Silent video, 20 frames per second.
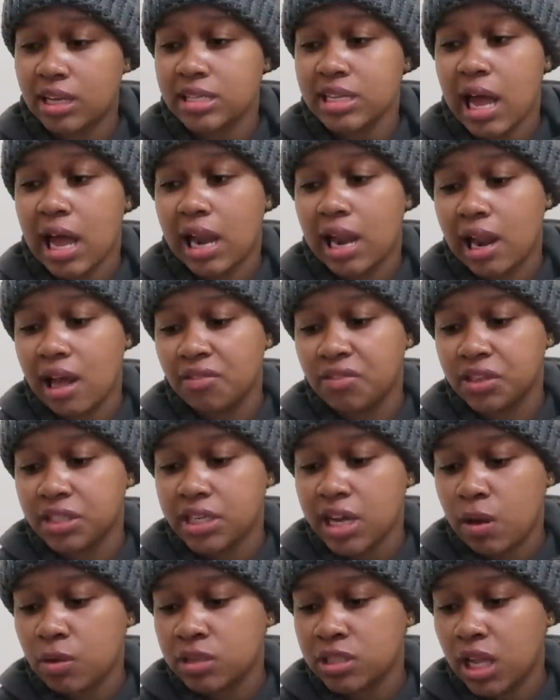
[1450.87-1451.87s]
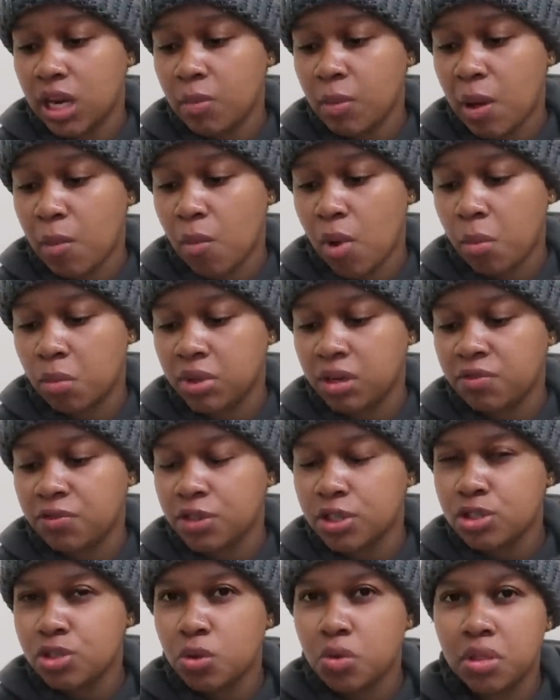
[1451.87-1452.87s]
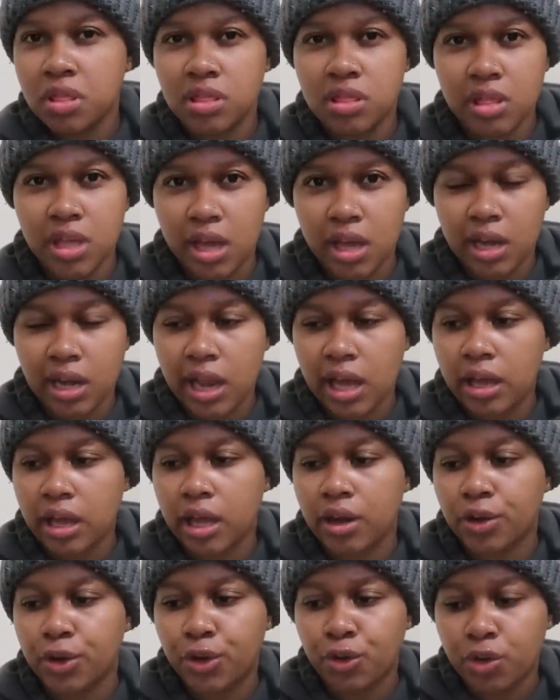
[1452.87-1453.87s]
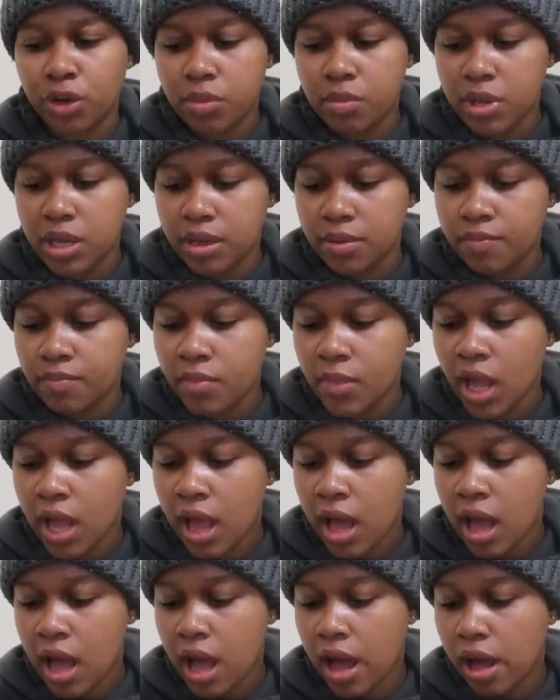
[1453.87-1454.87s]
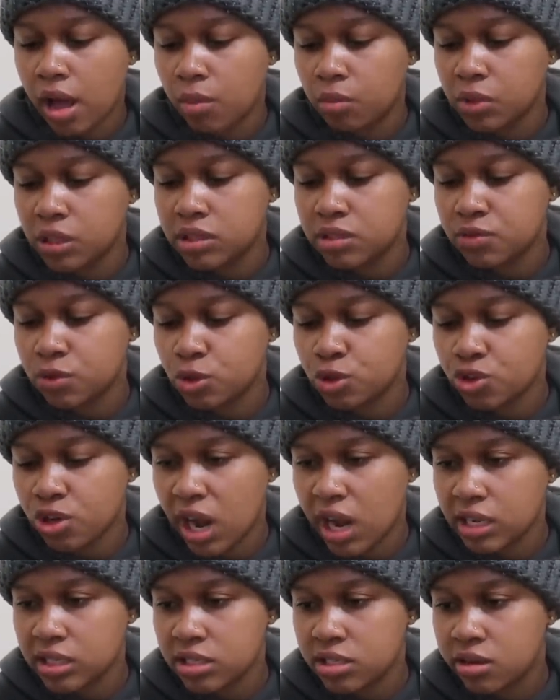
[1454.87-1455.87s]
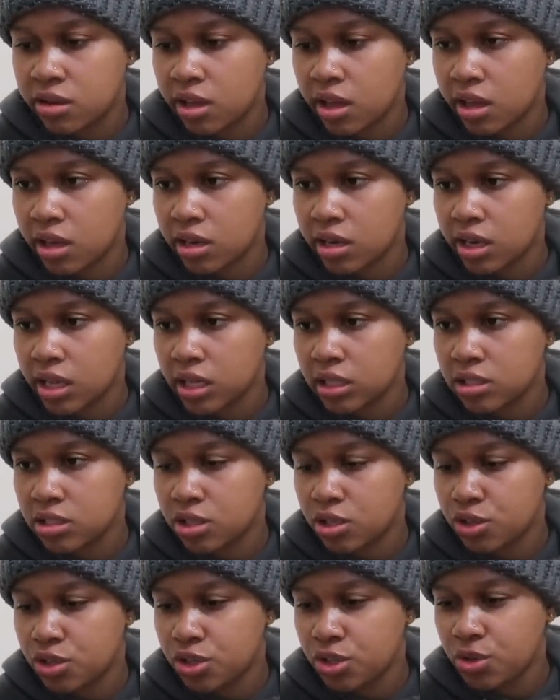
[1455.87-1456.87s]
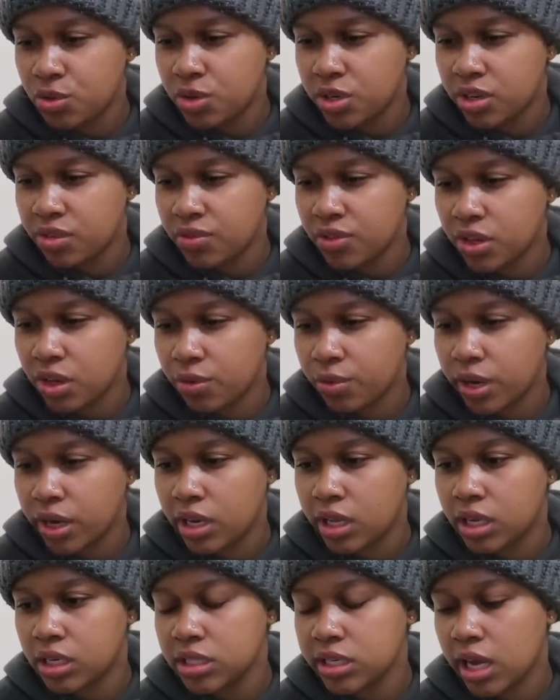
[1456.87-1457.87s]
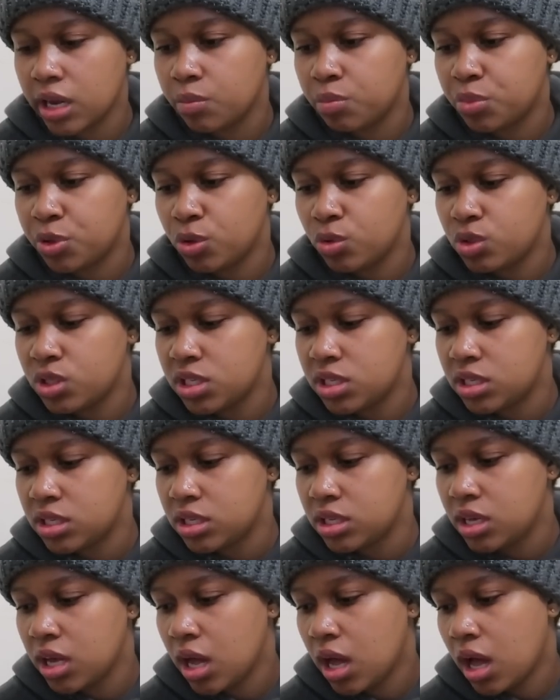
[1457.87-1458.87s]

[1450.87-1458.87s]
I love it. I was telling my mom, it feels so thick, like, and creamy. It's for dry skin. It's the new Nivea Radiant and Beauty.